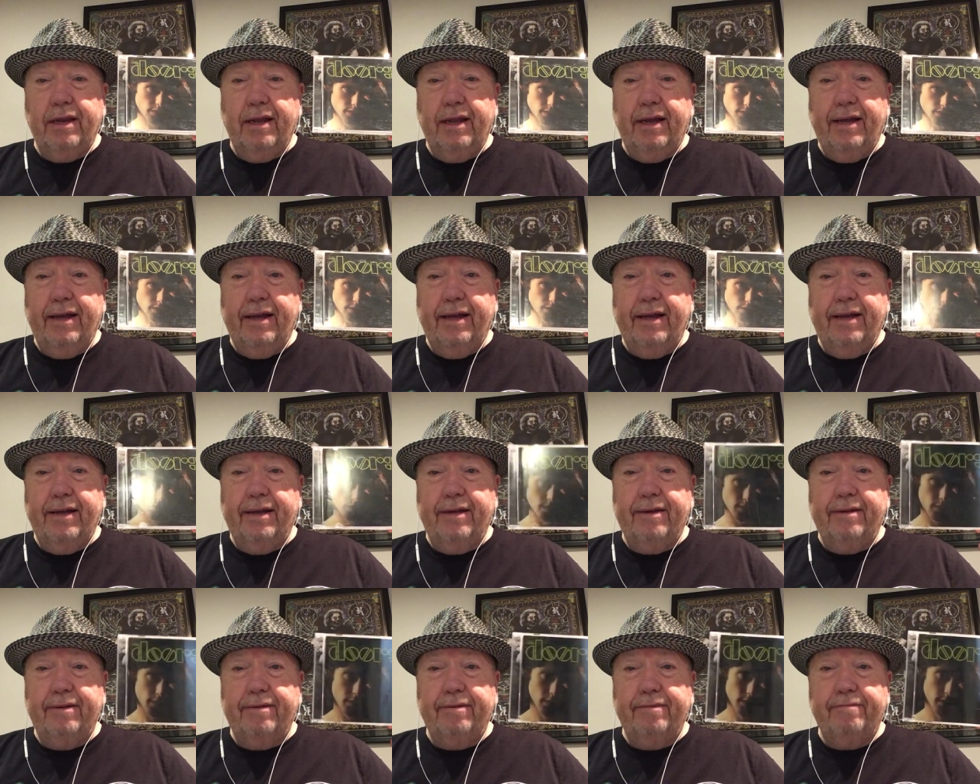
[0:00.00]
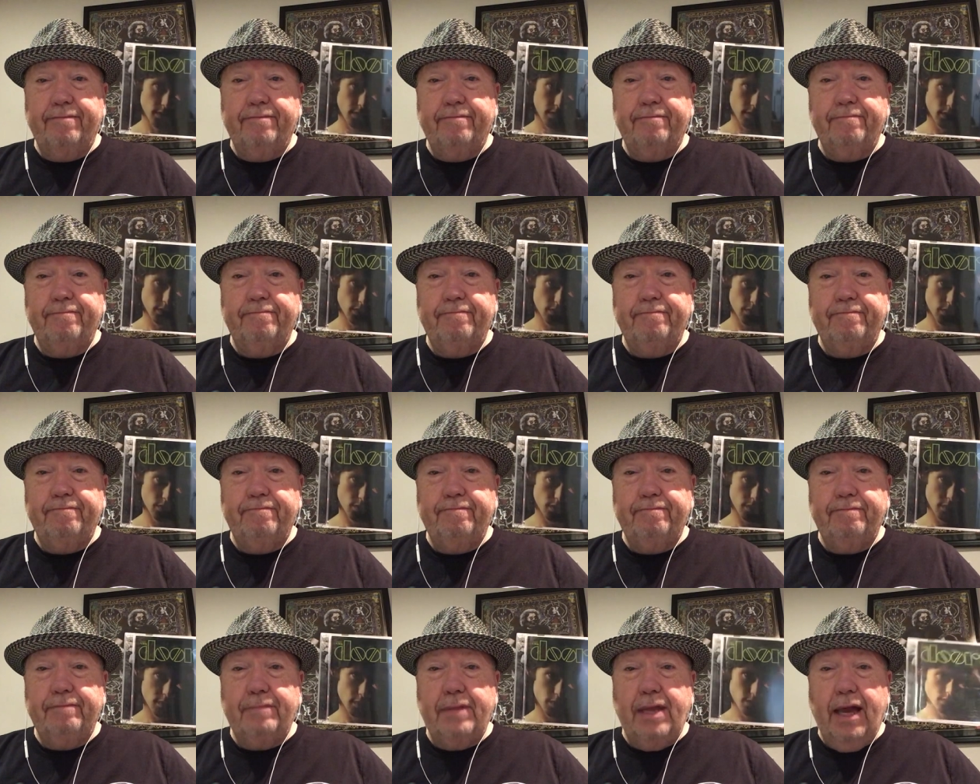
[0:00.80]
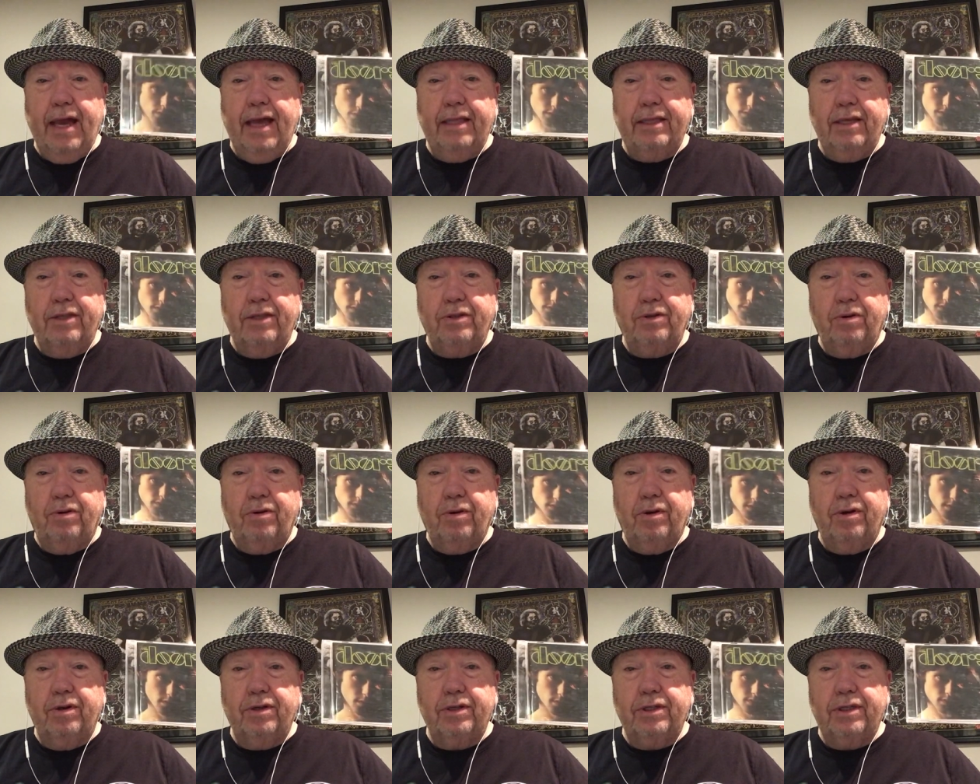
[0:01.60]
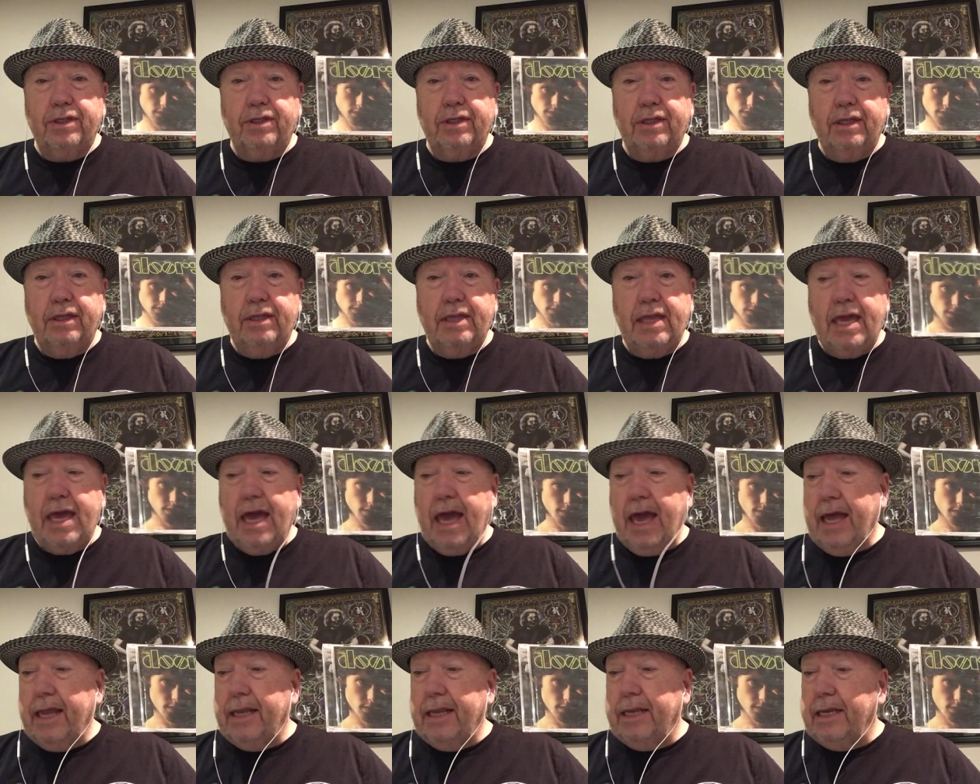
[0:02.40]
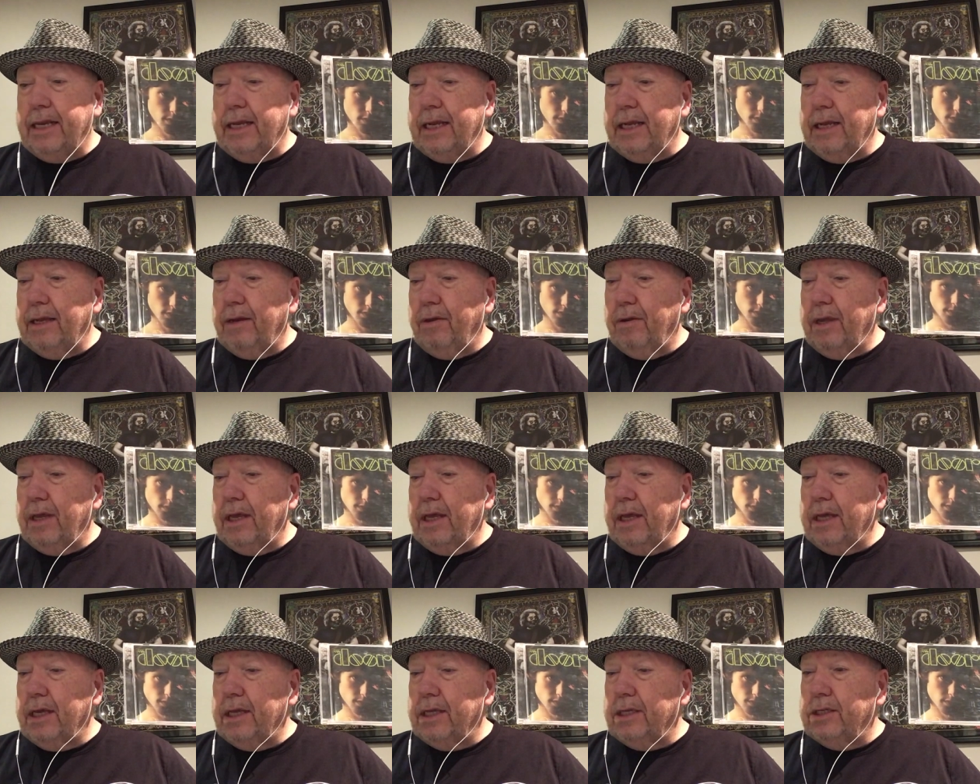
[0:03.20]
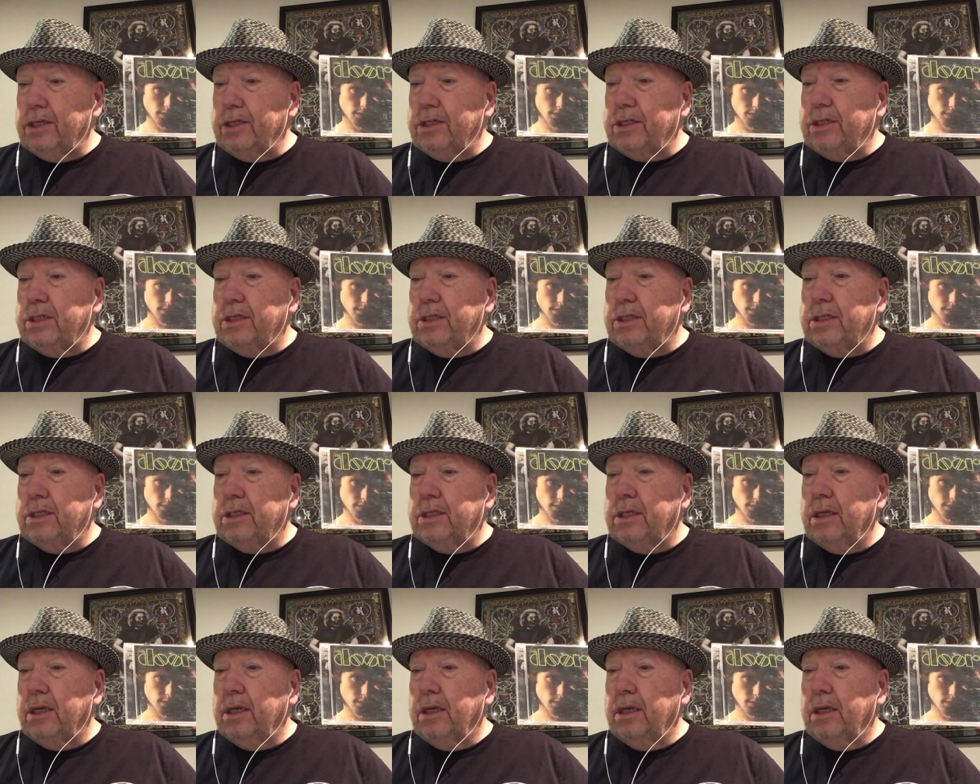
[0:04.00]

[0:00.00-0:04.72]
Um, yeah, The Doors, The End is